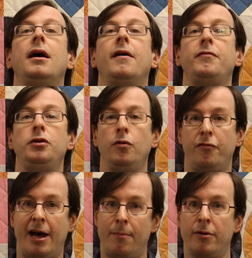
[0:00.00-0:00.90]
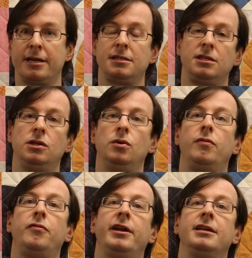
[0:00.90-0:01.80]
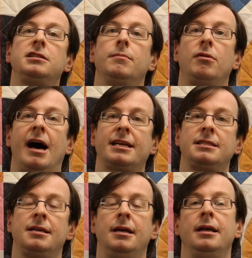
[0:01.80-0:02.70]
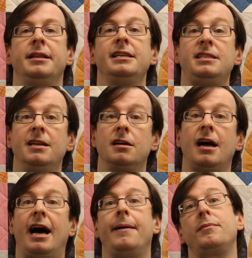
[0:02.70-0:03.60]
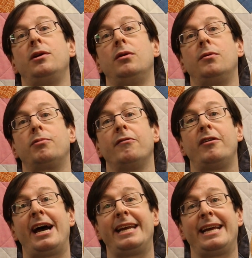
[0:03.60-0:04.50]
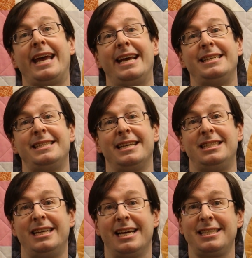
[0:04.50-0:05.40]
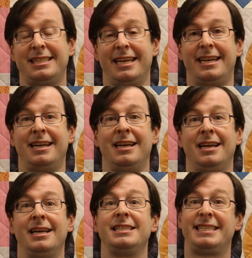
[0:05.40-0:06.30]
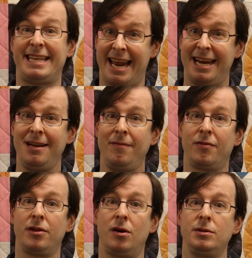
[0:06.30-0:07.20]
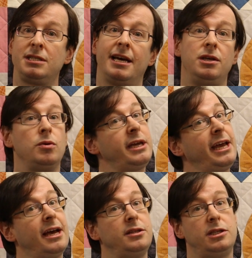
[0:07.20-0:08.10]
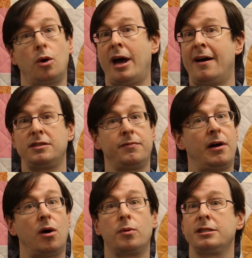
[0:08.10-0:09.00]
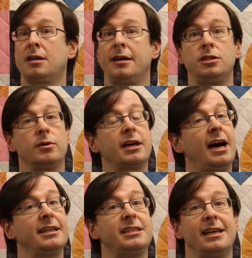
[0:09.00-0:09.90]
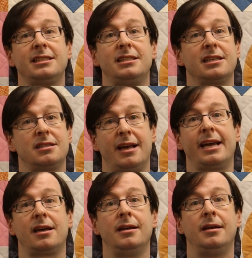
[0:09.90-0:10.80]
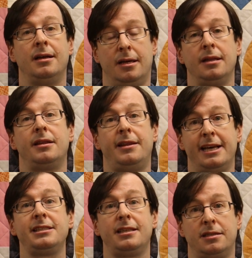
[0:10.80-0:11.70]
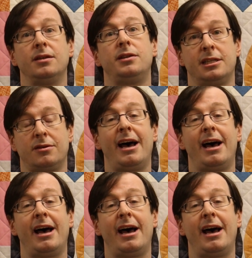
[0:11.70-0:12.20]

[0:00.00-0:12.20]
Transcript: a few fabrics to finish the blocks. This year I am providing a suggested setting for those that you don't have to follow. We're just going to do a contest just like this